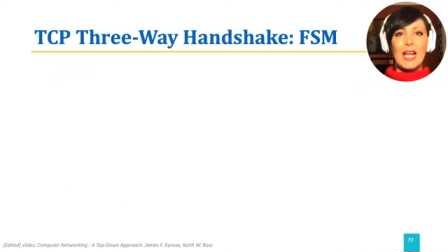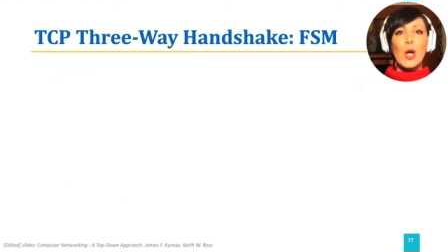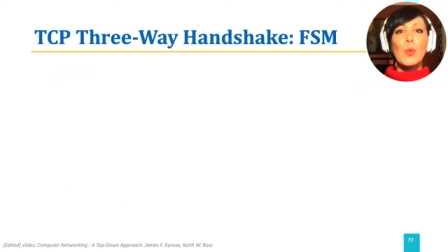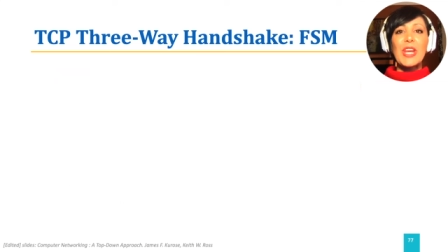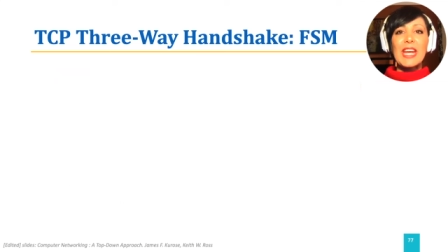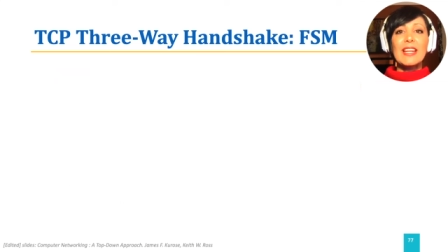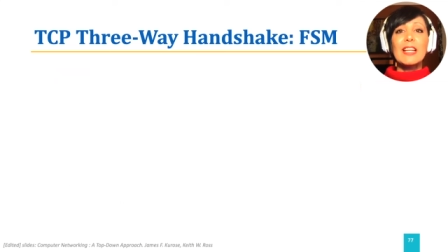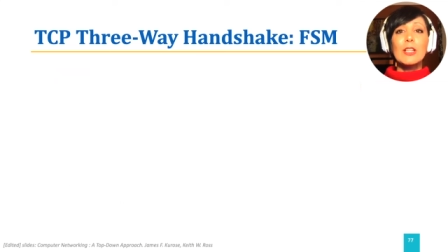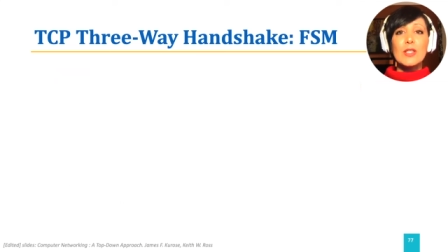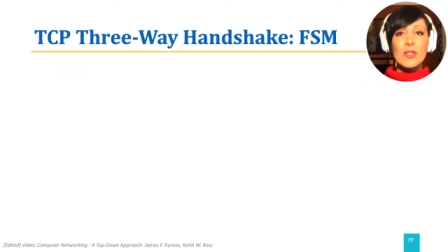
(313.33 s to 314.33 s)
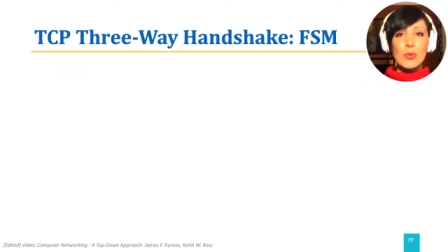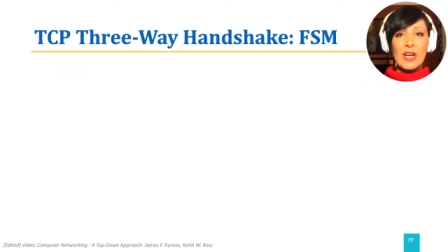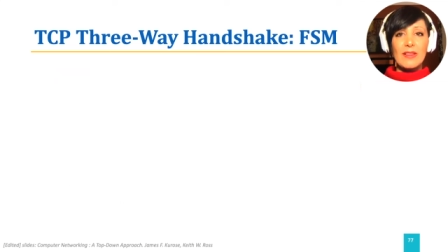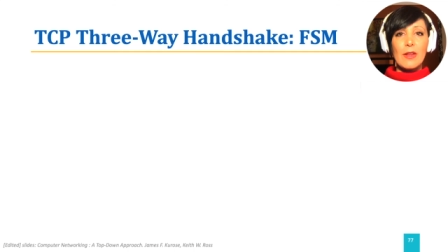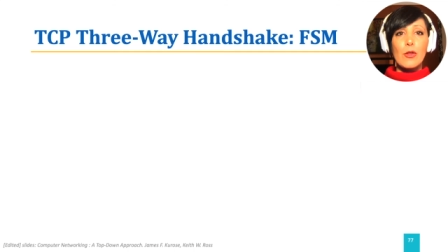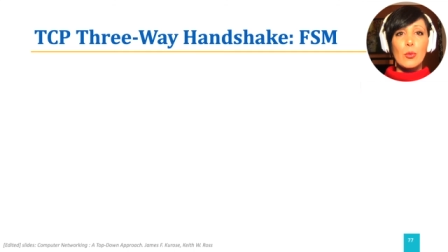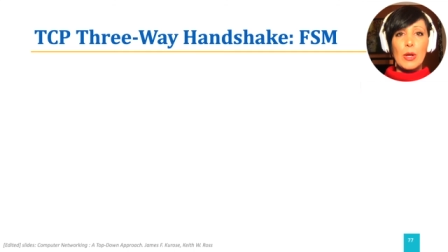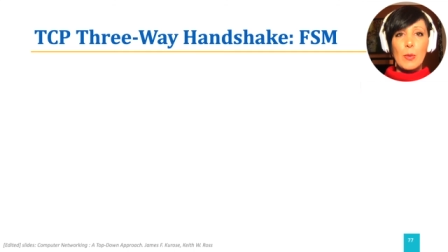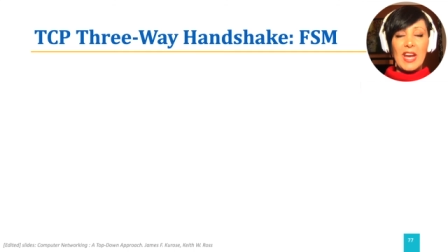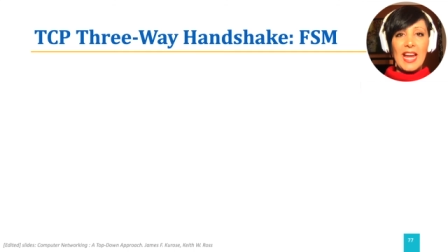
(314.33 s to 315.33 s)
We can illustrate the
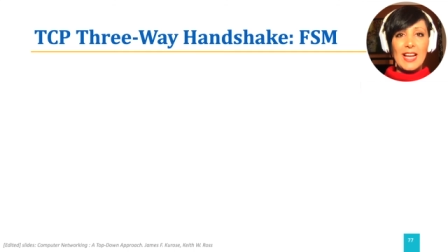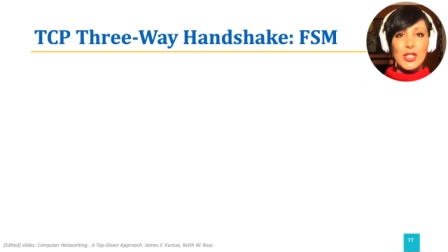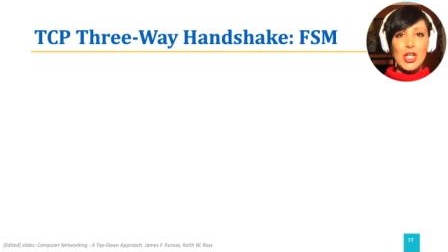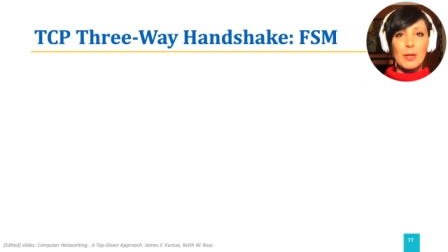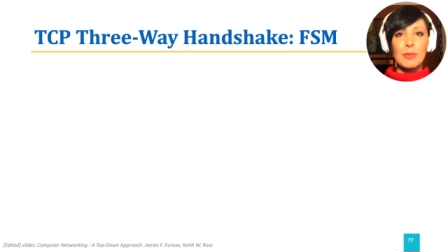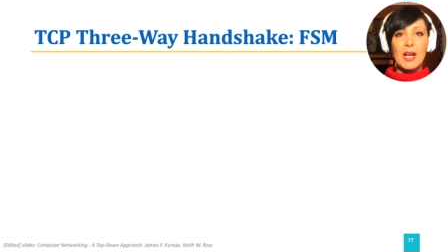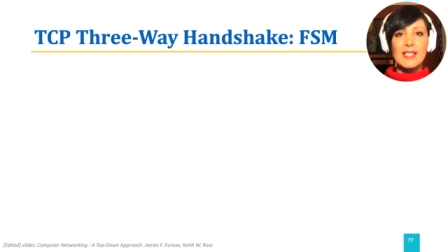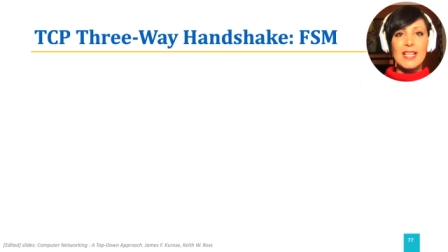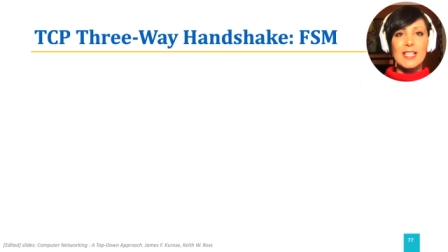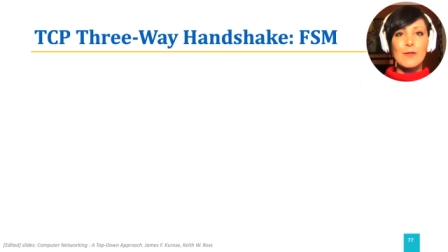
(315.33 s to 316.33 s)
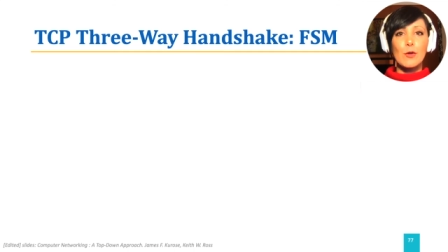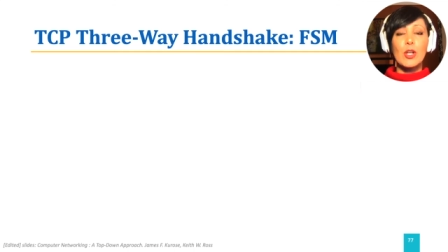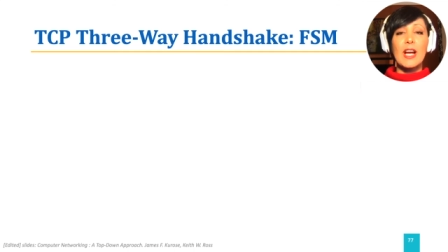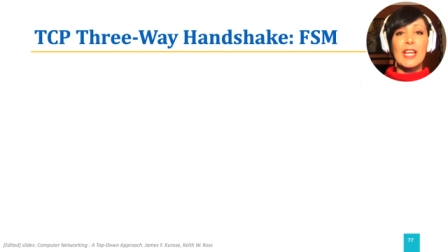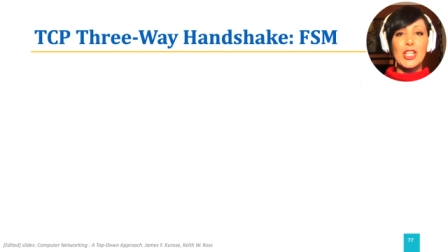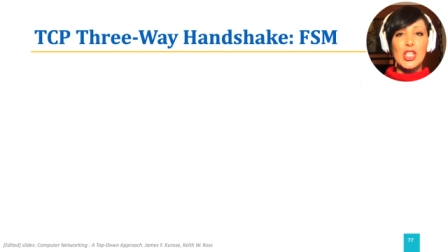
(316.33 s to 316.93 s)
three-way handshake process for connection